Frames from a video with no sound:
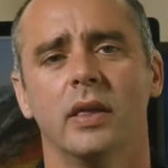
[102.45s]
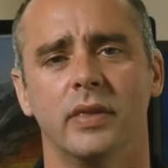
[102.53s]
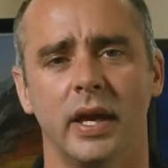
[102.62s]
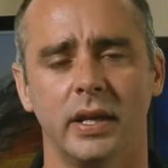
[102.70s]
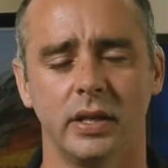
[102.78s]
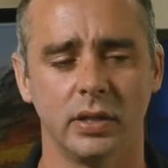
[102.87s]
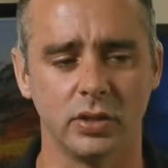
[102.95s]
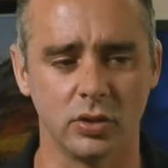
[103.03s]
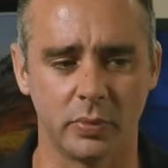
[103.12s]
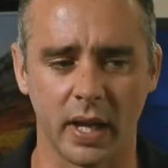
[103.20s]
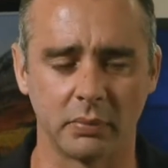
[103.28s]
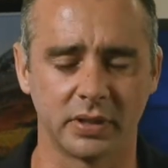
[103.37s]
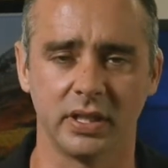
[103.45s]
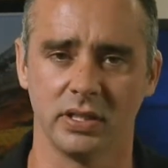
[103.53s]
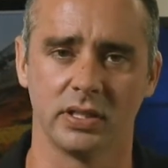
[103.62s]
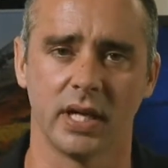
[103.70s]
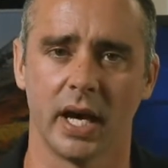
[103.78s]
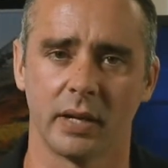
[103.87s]
then you'll be able to get
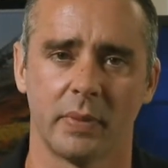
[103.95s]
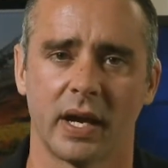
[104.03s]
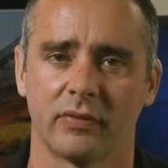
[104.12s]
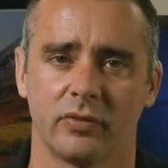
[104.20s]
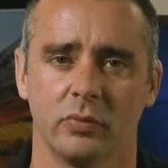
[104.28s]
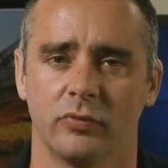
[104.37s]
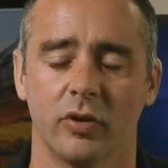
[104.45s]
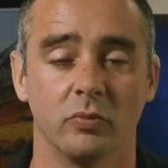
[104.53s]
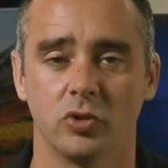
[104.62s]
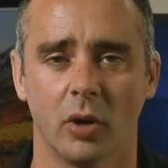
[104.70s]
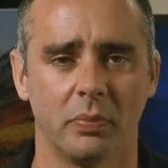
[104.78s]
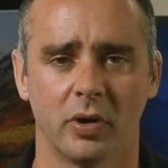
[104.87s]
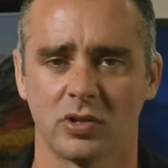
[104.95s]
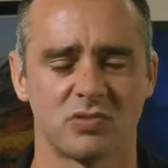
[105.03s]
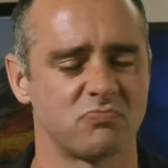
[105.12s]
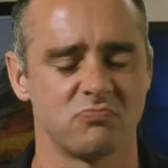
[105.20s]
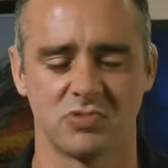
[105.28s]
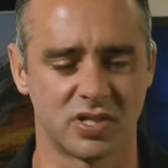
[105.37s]
your data back from Dropbox
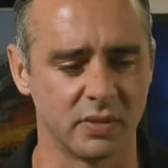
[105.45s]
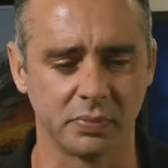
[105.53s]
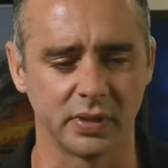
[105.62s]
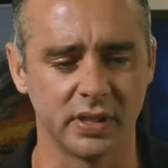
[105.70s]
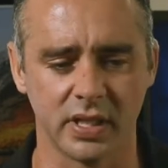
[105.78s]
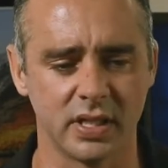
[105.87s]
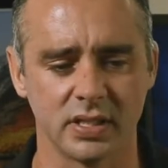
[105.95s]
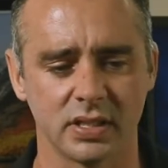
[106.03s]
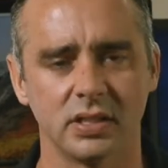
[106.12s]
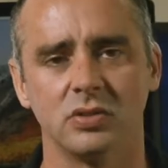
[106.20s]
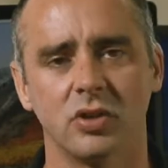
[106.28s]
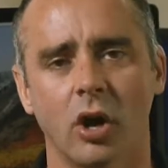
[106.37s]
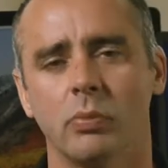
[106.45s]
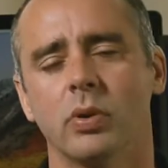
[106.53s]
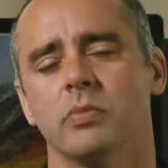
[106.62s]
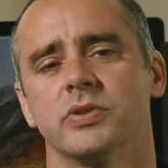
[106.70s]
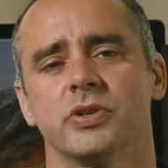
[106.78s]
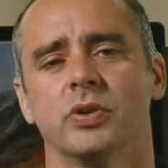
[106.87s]
simply, easily, no
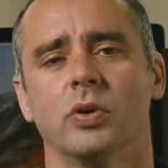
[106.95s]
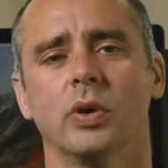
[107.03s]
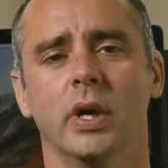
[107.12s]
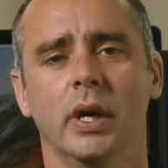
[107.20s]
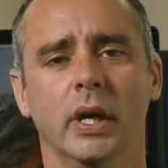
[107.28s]
problems at all.